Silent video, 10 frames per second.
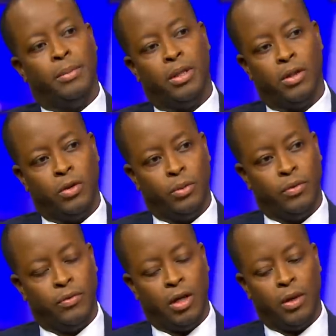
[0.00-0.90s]
and because
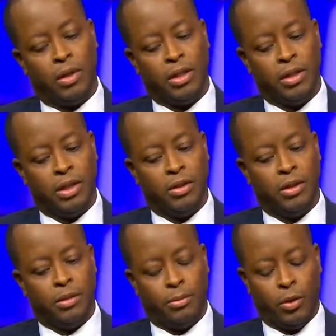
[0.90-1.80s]
we've now gotten into
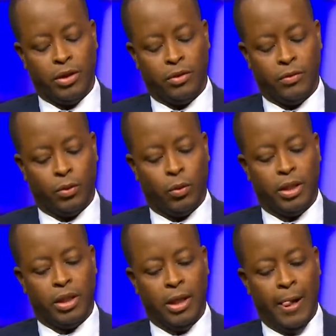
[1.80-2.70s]
the point of it
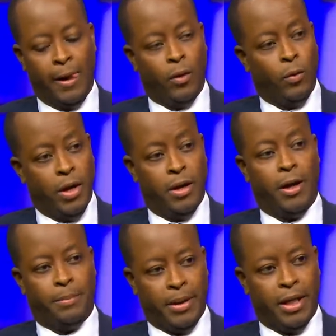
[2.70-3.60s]
where we're
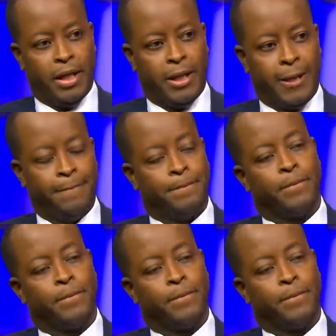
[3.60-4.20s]
not paying